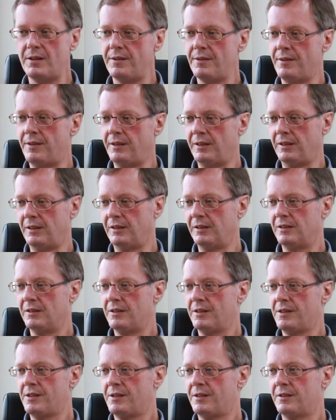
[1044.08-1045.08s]
the
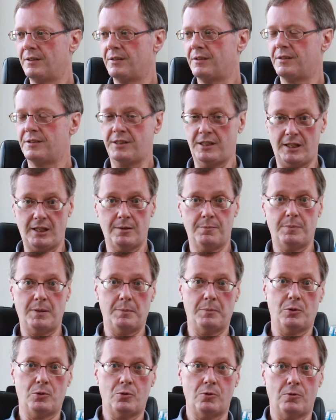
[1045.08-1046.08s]
second
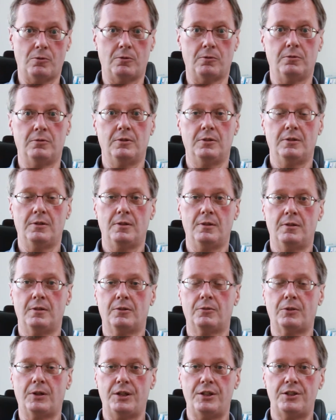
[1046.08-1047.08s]
biblical
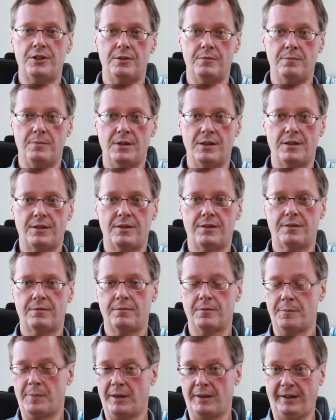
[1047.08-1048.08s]
creation myth
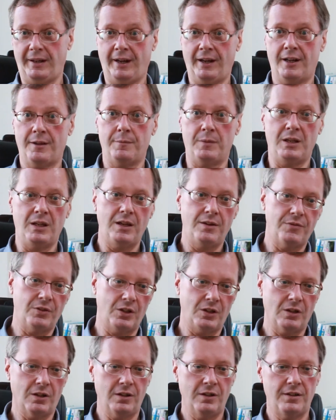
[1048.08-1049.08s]
about Adam and Eve in the
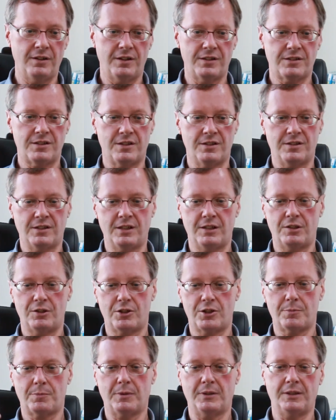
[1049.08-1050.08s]
garden, it's designed to
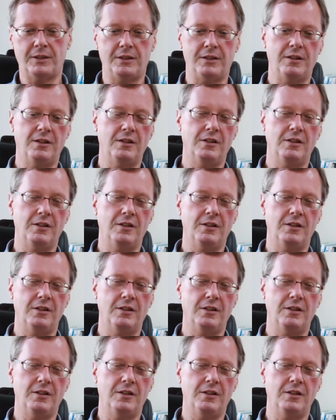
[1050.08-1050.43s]
explain